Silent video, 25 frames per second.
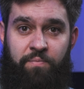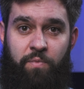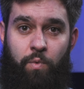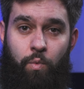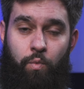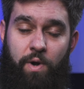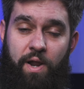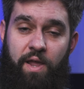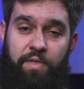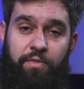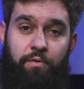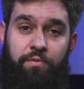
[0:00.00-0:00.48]

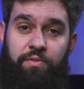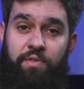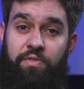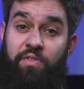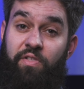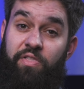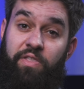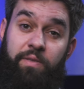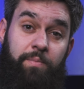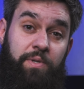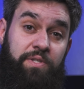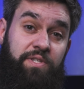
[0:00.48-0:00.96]
rather than the
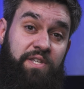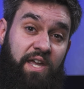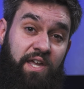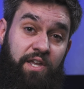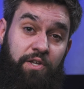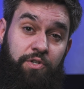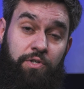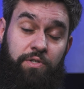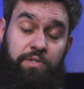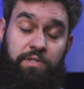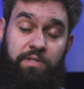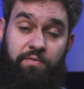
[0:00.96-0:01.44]

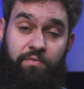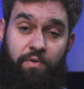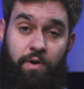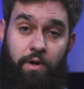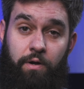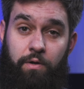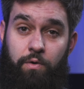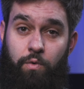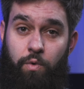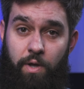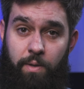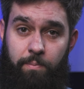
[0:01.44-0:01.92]
limitations of our
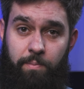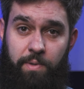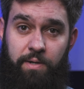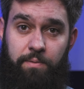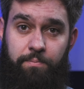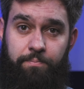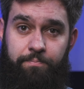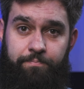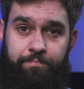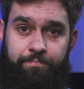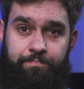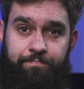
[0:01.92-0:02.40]

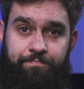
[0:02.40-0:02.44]
equipment.